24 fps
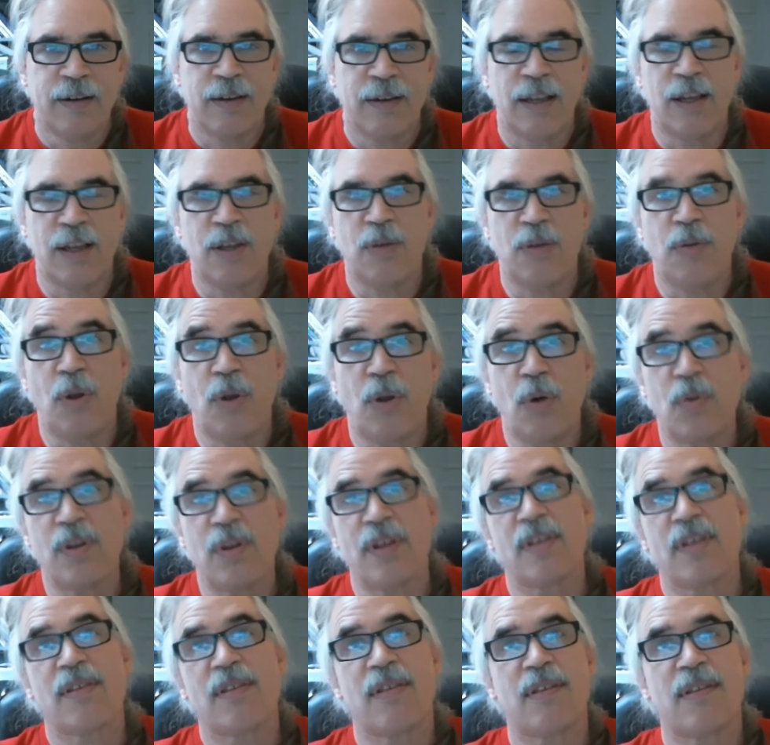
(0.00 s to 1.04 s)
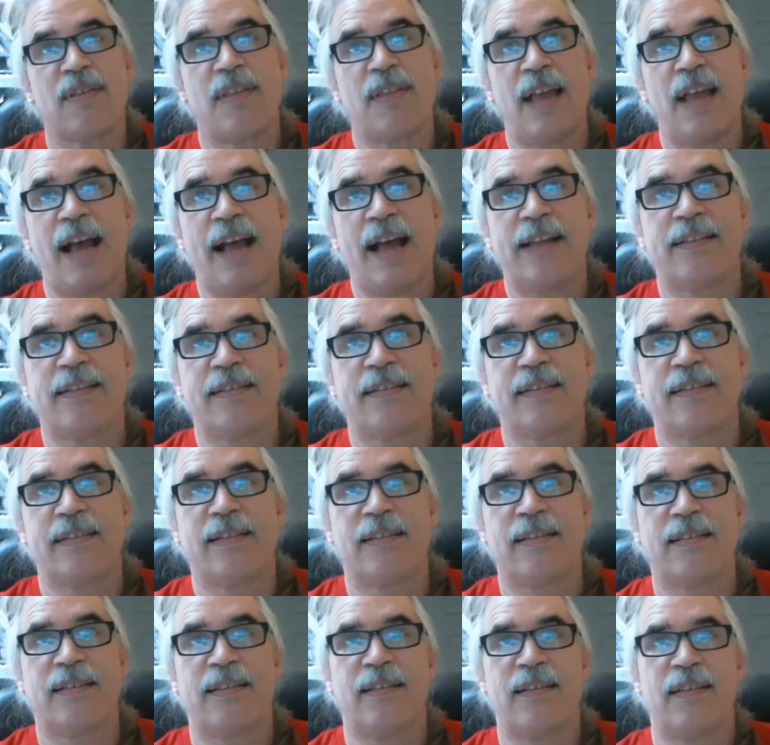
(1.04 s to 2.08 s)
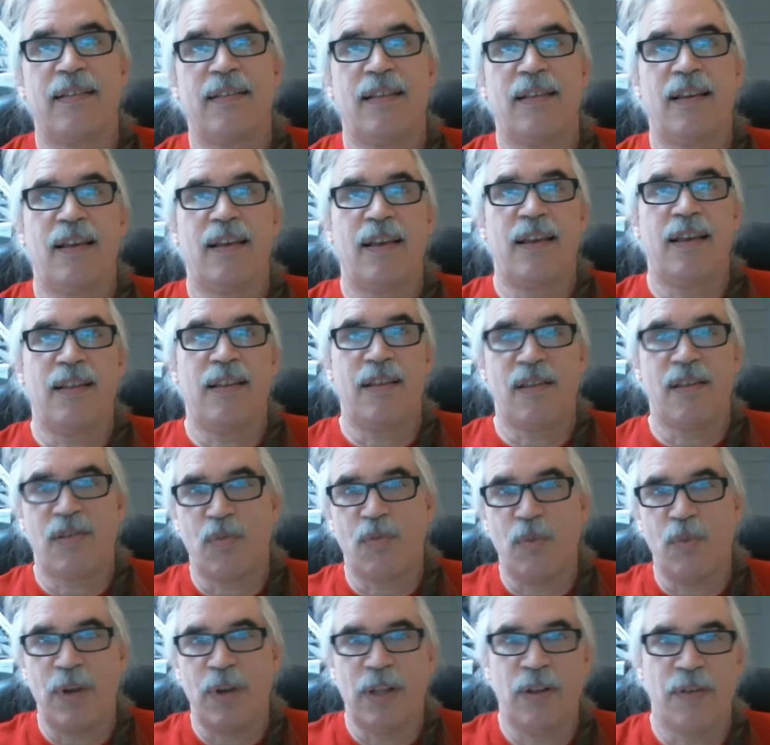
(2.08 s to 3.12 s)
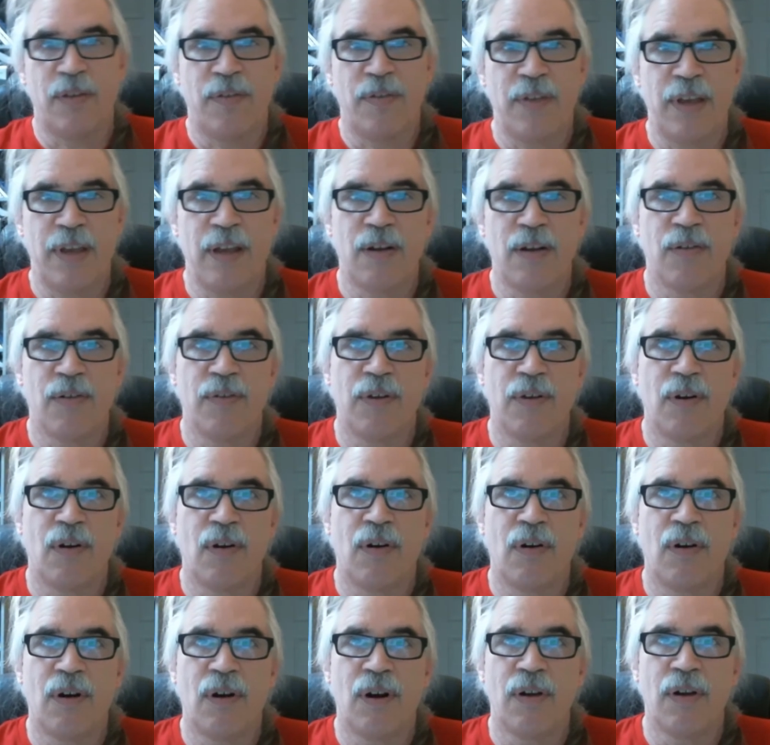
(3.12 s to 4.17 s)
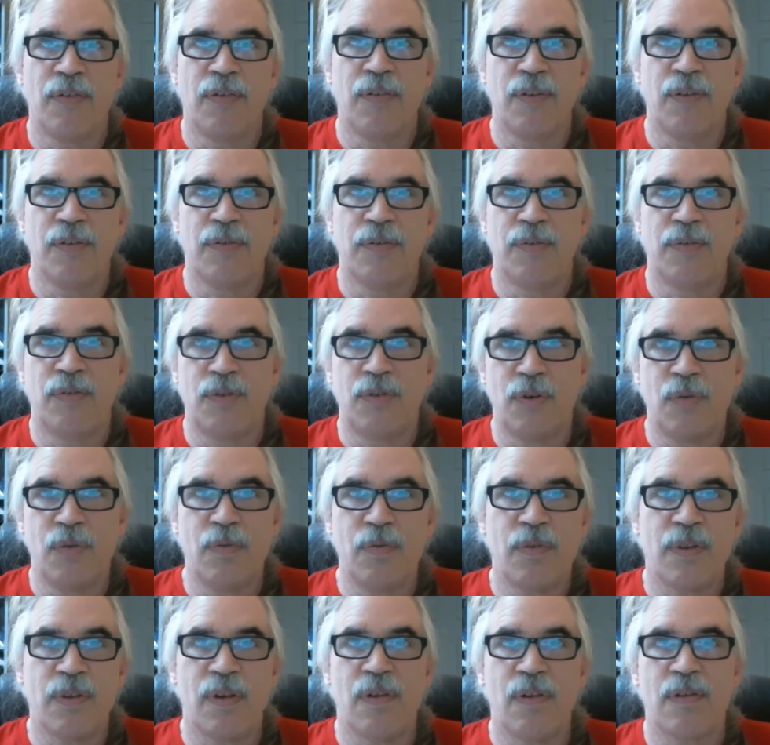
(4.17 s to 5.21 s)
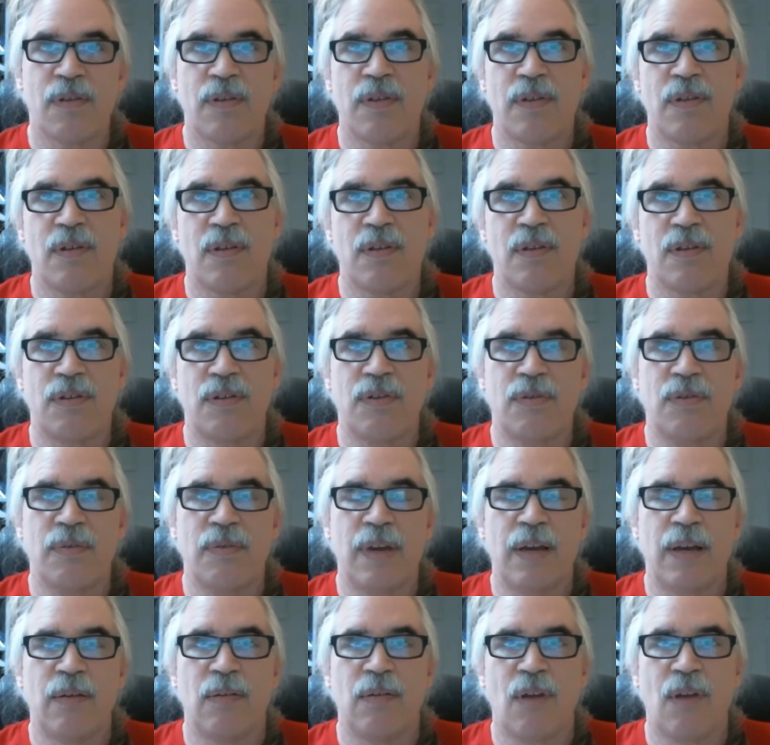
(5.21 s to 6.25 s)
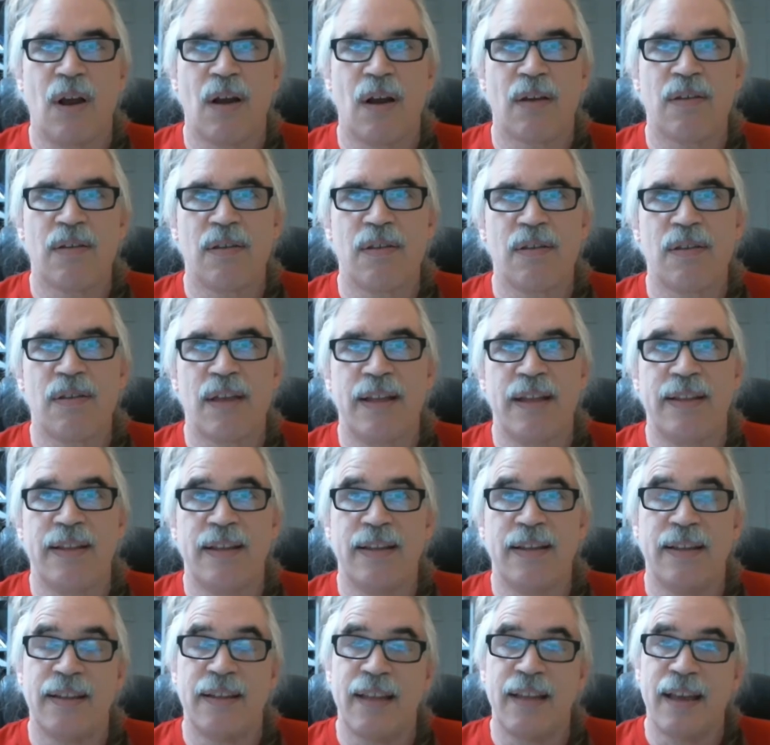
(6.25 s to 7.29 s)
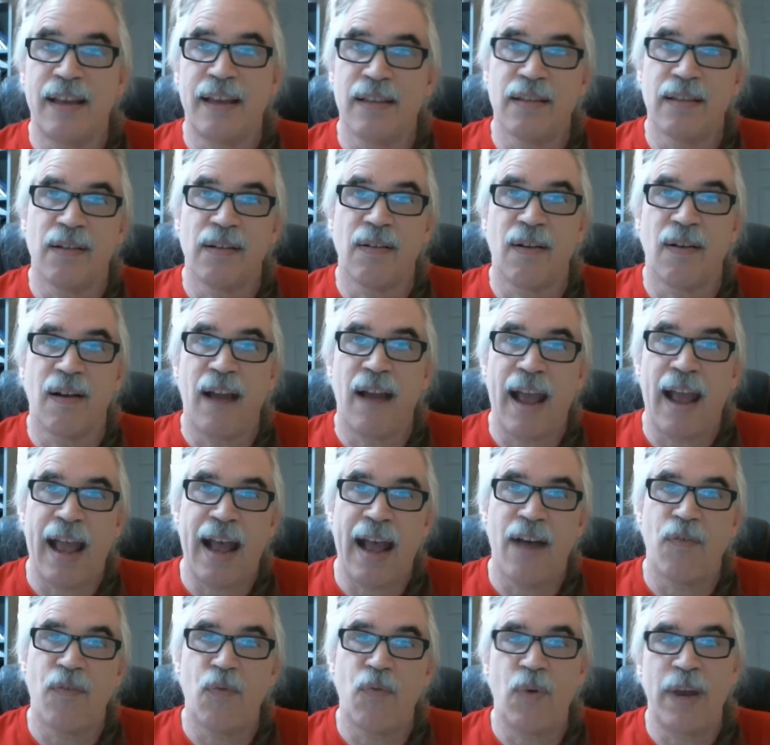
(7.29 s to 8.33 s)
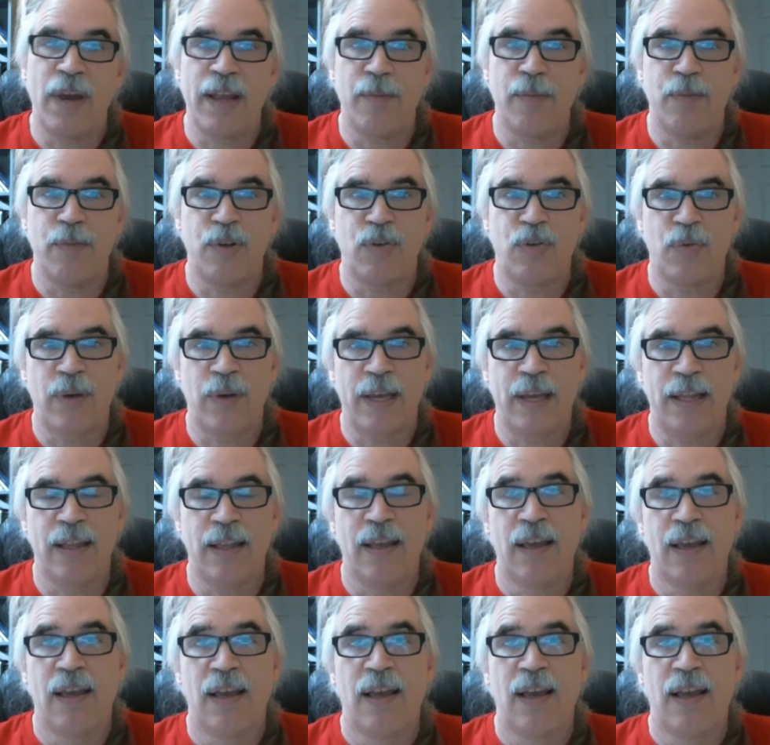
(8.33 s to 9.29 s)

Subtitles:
Now you'll notice that in this Wheel of the Year there are the two solstices, the two equinoxes, and then the days that are halfway in between.